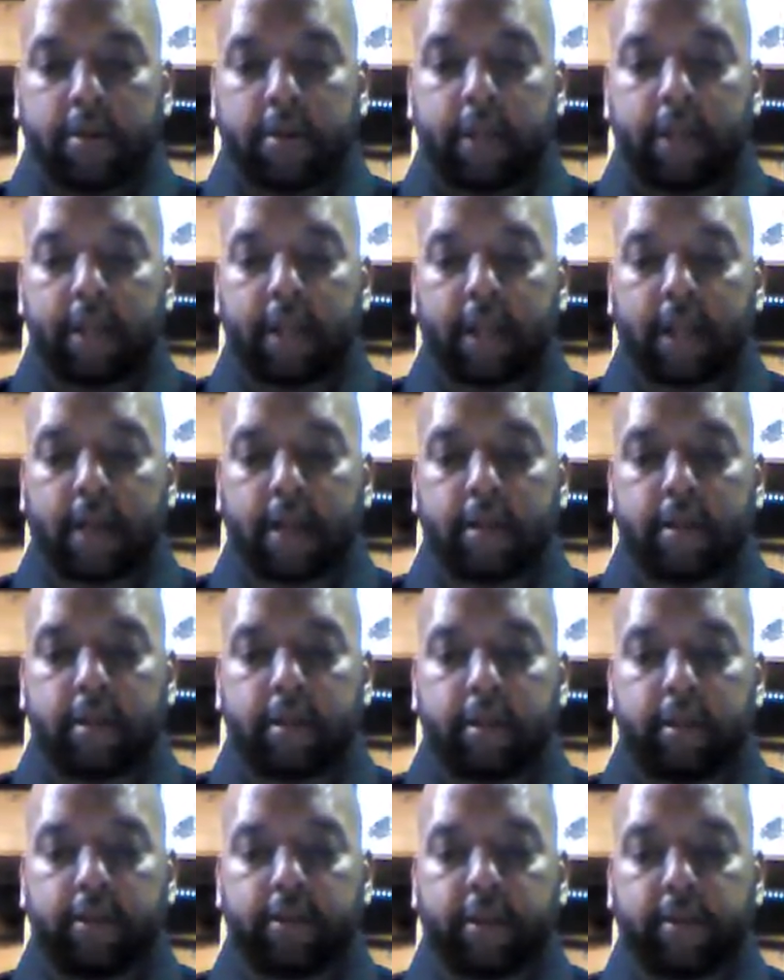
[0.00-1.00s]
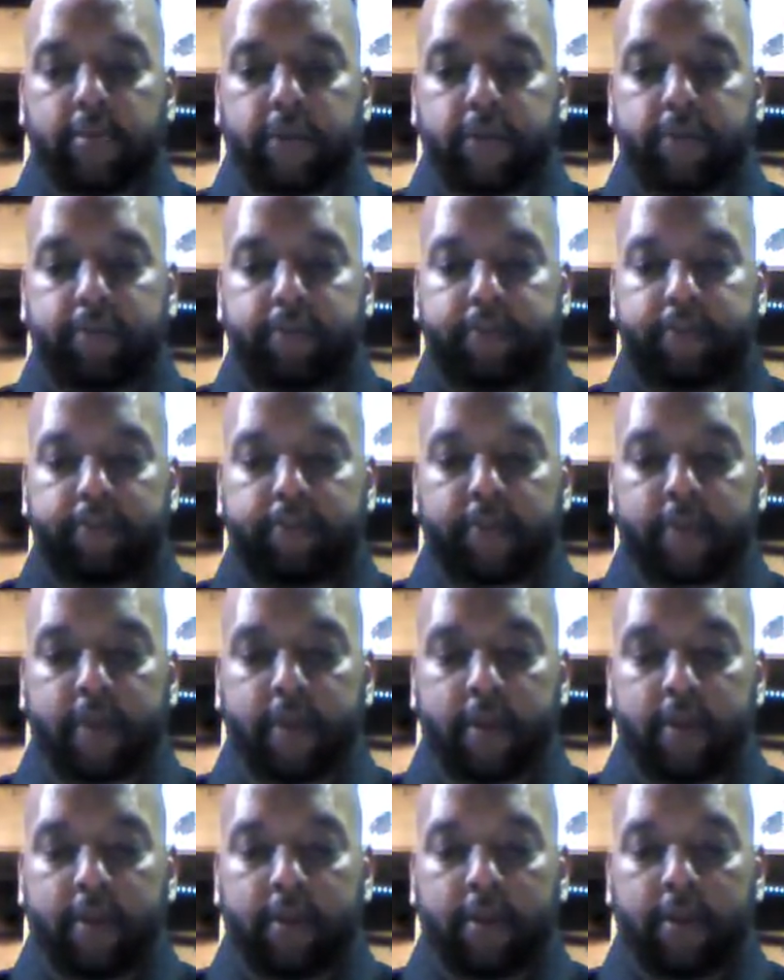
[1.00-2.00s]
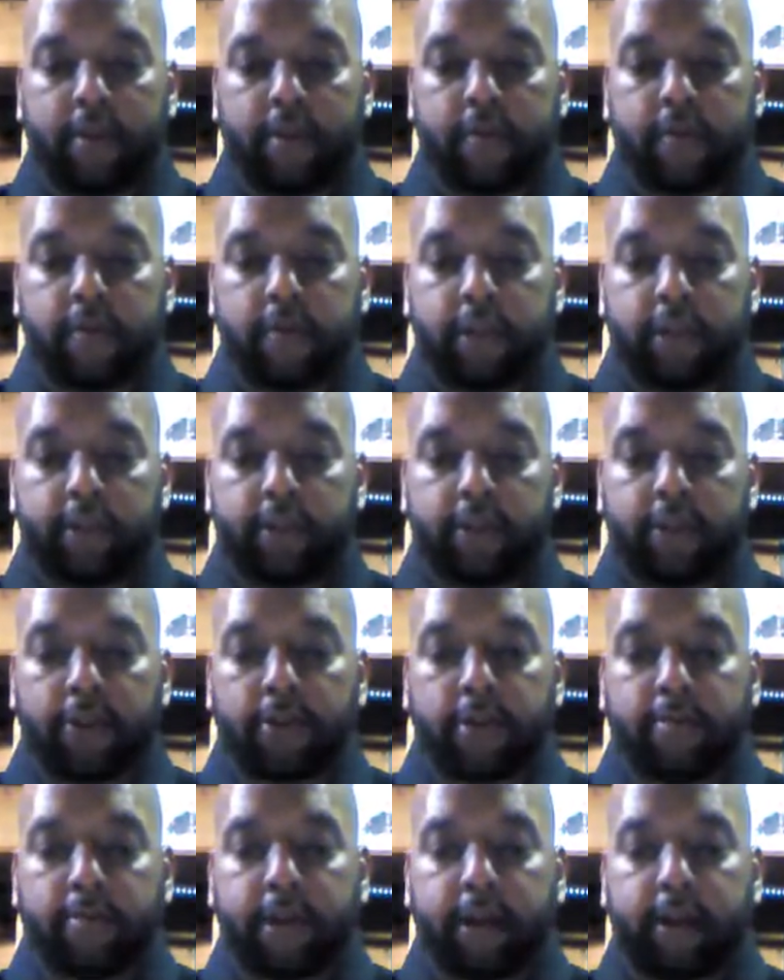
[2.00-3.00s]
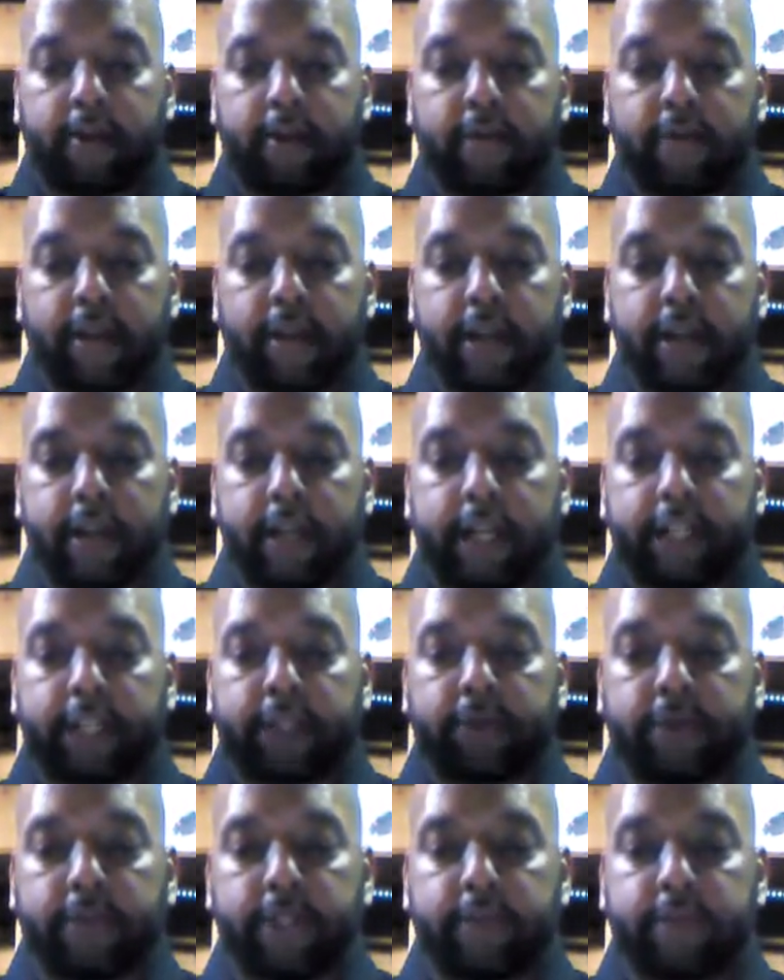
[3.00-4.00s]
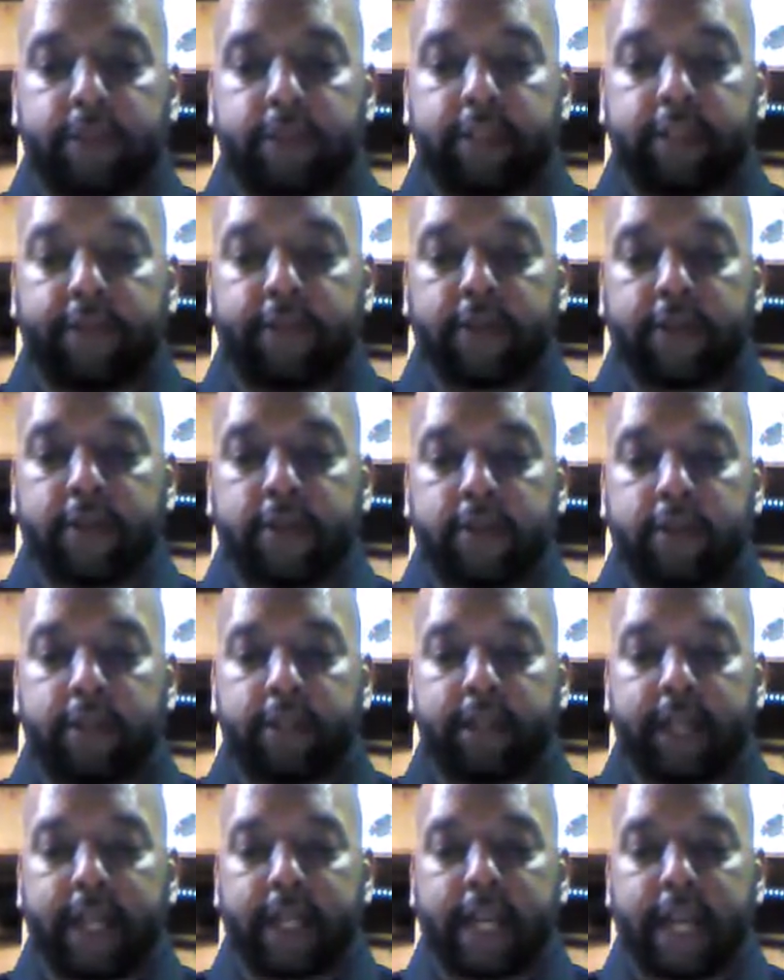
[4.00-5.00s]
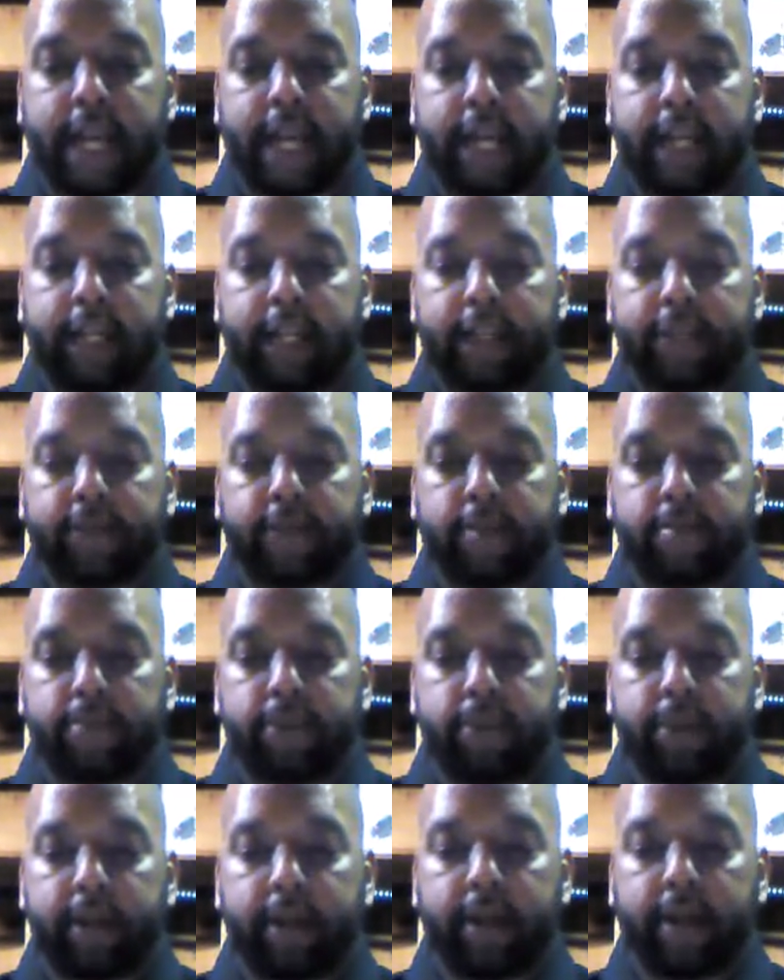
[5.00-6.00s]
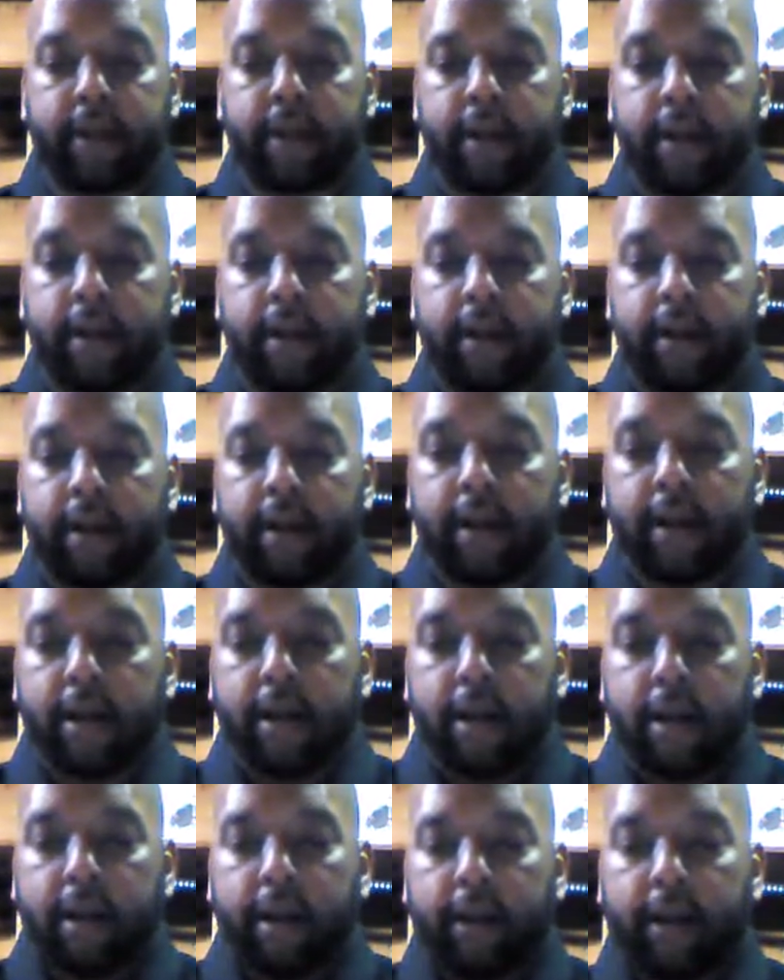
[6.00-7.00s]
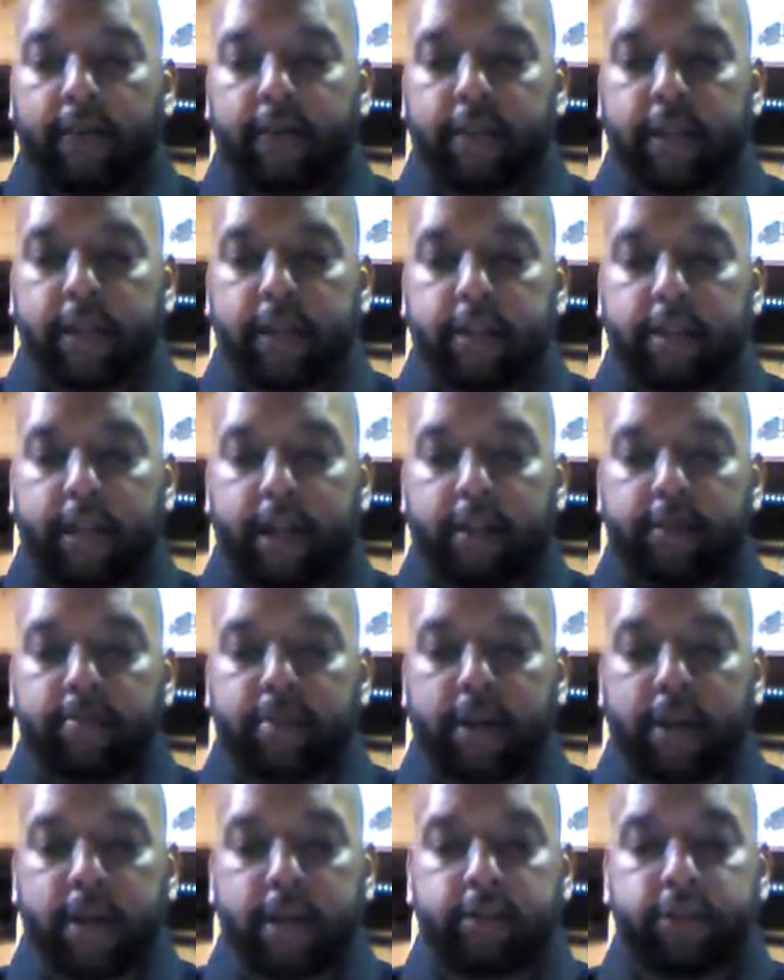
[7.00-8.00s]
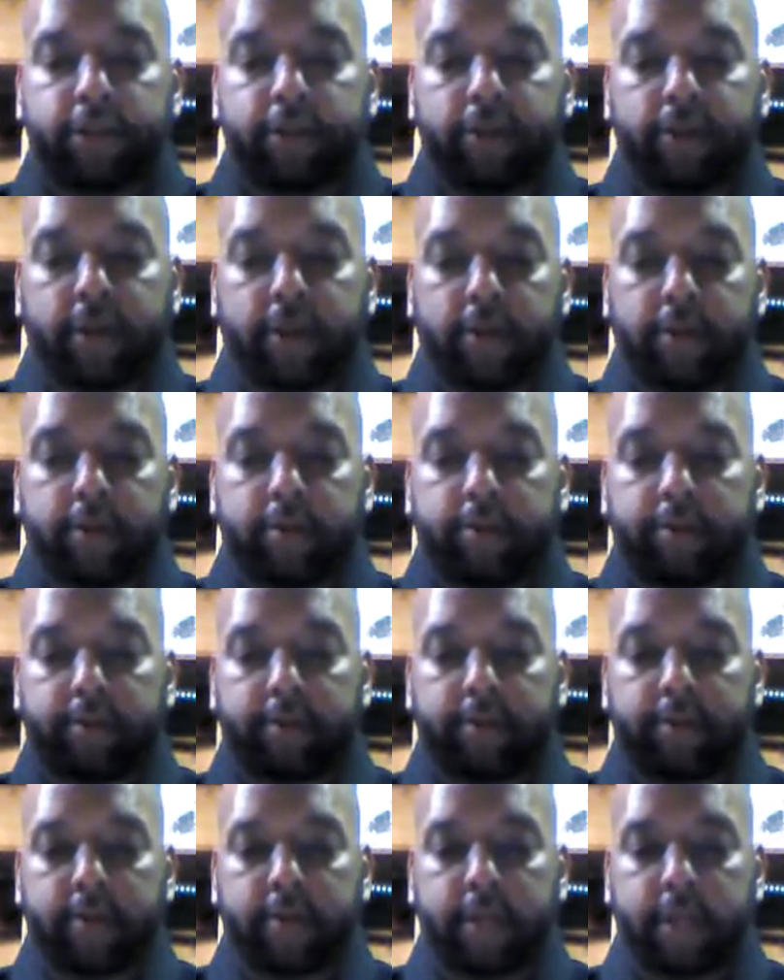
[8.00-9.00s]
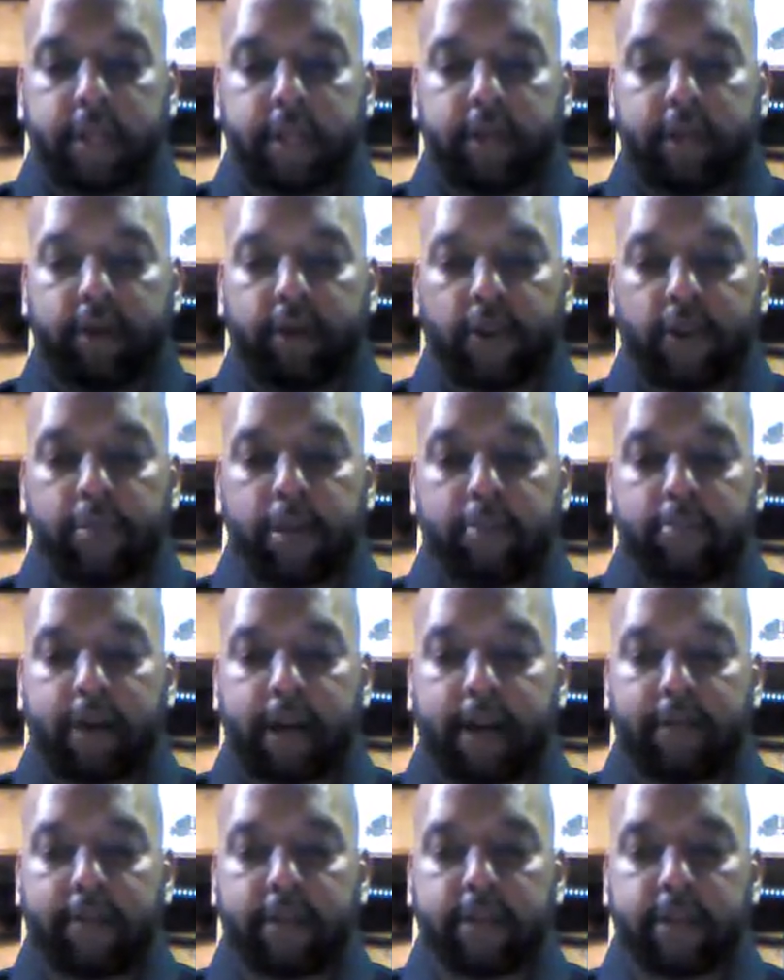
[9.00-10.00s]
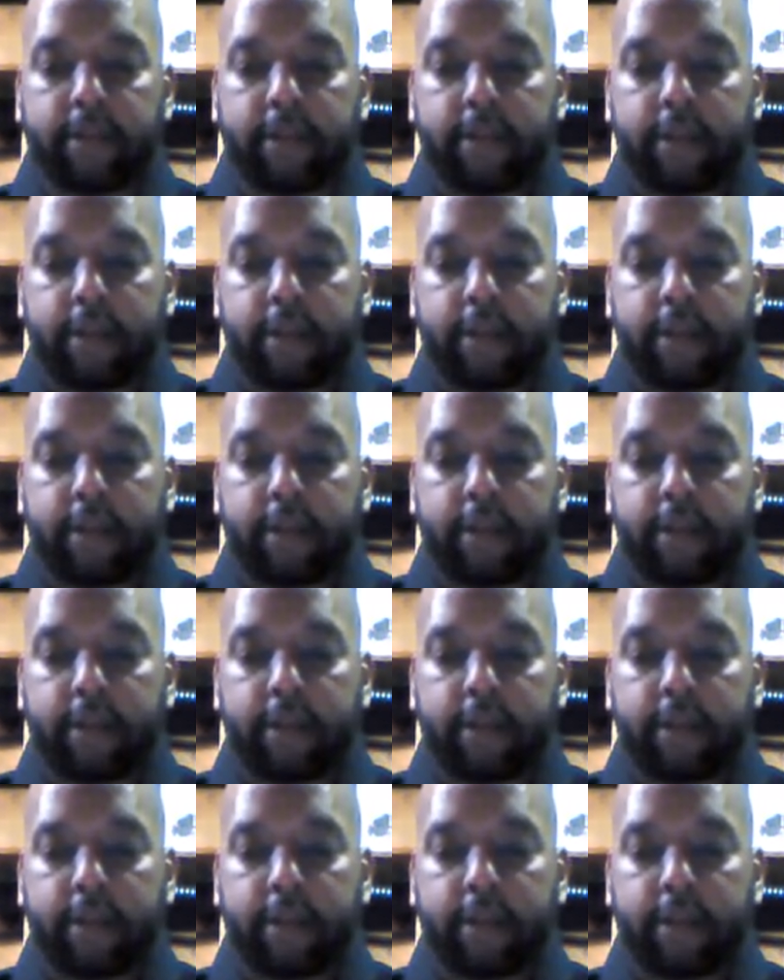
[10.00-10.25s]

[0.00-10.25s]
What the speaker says: Shisha Kishomo. For this oath above, I shall receive the difficulties and agonies from Buddha of the Kanpon Chudo in Omi province,